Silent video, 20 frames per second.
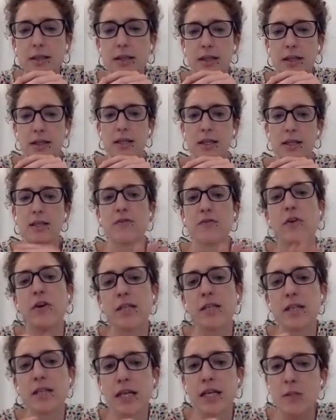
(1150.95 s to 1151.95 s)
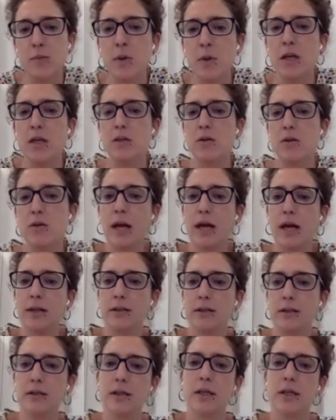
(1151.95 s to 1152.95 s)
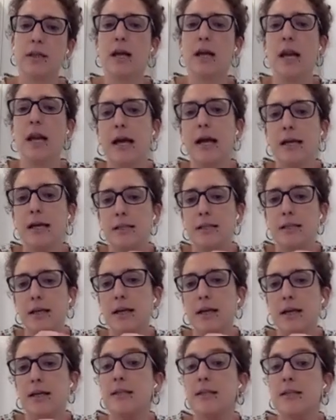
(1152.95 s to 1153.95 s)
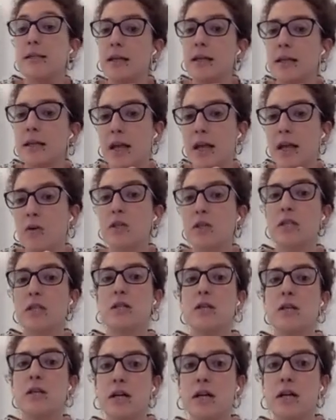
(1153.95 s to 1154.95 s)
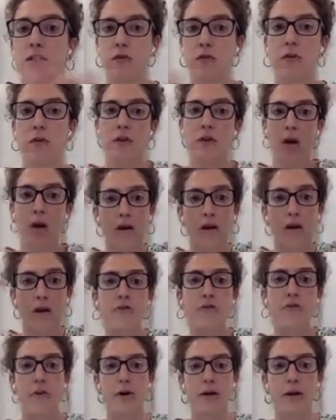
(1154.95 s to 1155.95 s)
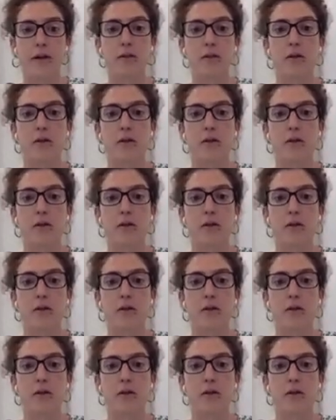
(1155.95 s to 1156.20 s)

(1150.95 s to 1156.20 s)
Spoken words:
this forest has been isolated in the last 10,000 years from the other forests.